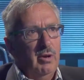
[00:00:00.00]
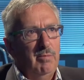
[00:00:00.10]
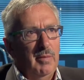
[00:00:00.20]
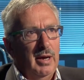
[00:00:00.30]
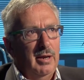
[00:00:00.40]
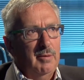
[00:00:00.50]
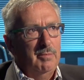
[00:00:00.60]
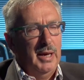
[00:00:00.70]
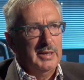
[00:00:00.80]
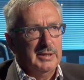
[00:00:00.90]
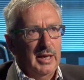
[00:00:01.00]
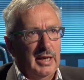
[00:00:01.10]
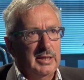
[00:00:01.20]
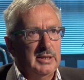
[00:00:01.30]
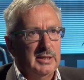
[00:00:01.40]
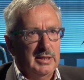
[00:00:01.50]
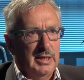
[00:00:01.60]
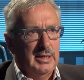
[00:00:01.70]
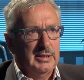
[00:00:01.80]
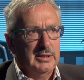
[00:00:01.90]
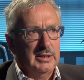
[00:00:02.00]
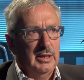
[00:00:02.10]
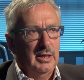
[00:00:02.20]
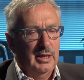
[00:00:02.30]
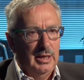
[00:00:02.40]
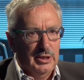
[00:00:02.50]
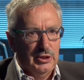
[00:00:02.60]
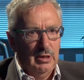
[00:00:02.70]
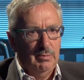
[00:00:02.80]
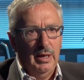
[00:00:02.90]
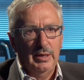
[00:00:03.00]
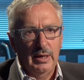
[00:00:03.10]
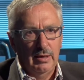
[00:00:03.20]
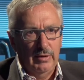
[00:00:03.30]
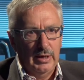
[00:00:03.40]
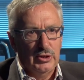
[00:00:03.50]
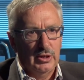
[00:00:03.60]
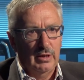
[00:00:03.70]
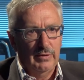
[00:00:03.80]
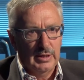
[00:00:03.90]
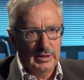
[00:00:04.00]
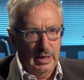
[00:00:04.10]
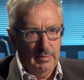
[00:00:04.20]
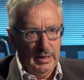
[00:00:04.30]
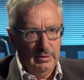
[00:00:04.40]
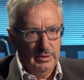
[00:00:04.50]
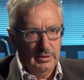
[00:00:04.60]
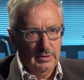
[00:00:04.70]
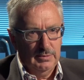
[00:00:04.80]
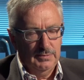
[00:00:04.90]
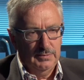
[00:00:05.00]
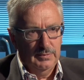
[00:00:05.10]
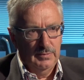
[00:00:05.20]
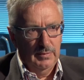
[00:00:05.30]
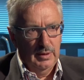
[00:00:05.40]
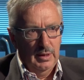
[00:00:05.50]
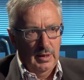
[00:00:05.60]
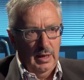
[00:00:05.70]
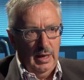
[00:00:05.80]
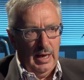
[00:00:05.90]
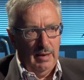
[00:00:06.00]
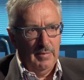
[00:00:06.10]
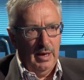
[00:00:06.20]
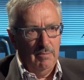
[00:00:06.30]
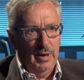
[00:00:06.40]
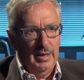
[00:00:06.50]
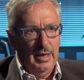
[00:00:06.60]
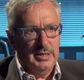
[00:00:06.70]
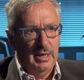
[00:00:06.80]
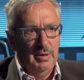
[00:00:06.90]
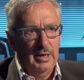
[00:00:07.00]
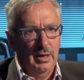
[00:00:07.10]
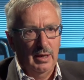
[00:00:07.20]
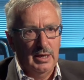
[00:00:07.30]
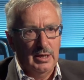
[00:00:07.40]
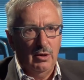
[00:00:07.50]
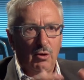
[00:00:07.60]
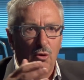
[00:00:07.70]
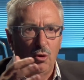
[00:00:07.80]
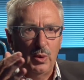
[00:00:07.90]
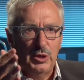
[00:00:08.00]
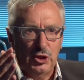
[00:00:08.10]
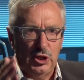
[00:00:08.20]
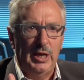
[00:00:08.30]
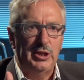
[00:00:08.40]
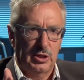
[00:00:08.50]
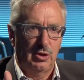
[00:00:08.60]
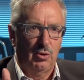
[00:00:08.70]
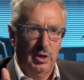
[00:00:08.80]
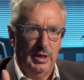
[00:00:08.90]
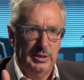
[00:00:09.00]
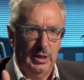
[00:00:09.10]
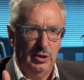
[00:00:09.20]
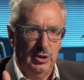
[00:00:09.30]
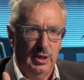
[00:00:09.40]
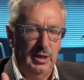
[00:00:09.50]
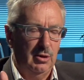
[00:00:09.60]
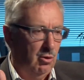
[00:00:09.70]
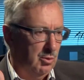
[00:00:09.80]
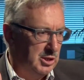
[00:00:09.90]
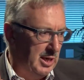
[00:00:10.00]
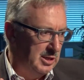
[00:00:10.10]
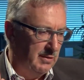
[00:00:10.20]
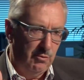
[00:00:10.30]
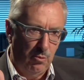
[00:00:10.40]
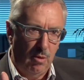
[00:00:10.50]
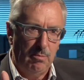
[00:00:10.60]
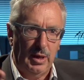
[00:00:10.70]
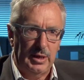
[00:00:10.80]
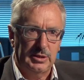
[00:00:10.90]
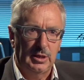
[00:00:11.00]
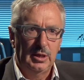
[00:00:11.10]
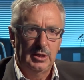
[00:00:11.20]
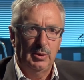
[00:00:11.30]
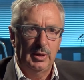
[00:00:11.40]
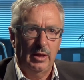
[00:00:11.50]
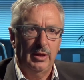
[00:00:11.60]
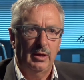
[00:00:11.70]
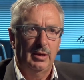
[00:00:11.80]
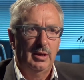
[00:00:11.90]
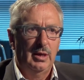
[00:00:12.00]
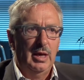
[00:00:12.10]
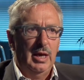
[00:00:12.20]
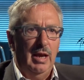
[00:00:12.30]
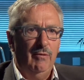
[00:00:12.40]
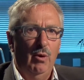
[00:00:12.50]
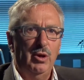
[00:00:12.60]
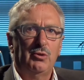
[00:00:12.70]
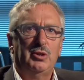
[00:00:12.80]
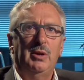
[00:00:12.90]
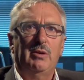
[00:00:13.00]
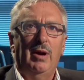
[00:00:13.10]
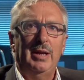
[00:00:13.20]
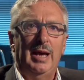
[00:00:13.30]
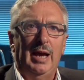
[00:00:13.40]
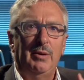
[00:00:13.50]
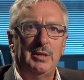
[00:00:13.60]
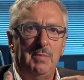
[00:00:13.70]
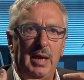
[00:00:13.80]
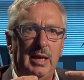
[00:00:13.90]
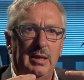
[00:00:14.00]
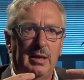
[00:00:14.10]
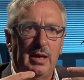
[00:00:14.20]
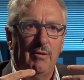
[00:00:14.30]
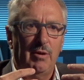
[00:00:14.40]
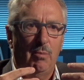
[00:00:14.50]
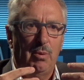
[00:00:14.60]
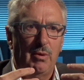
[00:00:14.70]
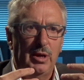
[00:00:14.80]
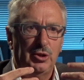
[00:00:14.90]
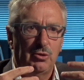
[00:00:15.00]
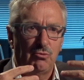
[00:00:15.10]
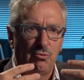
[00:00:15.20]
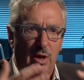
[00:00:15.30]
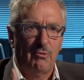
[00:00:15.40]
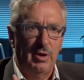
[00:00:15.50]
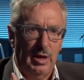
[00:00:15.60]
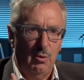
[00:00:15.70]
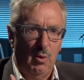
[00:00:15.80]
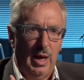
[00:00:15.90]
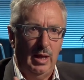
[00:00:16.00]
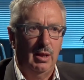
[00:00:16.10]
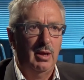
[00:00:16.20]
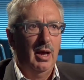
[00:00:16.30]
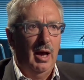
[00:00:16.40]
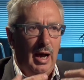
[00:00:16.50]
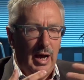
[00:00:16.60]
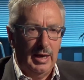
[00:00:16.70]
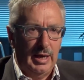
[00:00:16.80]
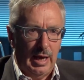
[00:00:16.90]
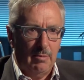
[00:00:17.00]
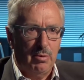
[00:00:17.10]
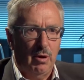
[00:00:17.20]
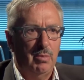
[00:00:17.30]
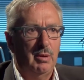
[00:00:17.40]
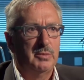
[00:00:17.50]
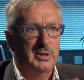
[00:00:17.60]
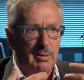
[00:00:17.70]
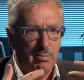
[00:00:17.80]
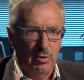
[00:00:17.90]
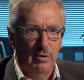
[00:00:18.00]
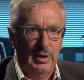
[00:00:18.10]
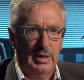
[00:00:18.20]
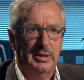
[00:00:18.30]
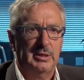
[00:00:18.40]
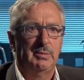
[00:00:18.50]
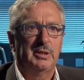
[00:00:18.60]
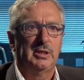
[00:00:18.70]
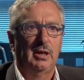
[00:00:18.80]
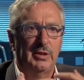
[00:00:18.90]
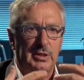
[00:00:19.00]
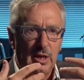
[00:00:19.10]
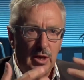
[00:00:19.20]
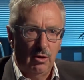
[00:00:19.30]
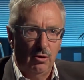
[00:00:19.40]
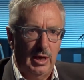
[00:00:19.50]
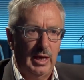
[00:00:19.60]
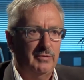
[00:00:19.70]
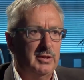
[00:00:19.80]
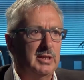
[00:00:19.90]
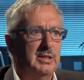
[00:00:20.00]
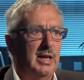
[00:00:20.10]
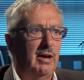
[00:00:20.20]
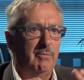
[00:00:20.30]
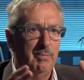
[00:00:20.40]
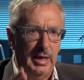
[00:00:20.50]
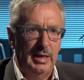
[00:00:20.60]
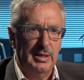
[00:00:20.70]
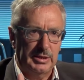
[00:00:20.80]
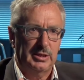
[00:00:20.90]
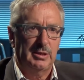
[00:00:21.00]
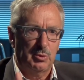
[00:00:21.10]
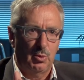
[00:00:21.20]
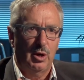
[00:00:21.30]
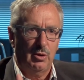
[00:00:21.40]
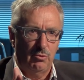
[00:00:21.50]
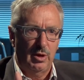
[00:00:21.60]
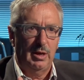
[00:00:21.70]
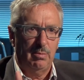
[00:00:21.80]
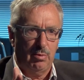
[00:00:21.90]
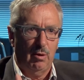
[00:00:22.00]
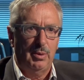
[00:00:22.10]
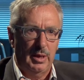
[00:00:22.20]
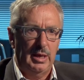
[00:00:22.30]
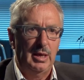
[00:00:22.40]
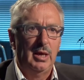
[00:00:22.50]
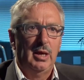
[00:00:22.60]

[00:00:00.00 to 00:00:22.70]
of my pet sayings is this: leadership and innovation live in the same house. And by that I mean a leader always changes an organization. A leader always takes it from one place to another. If what you're doing right now is making the current operation run really well, ironing out problems, improving customer service, looking after the staff, making the systems work really properly,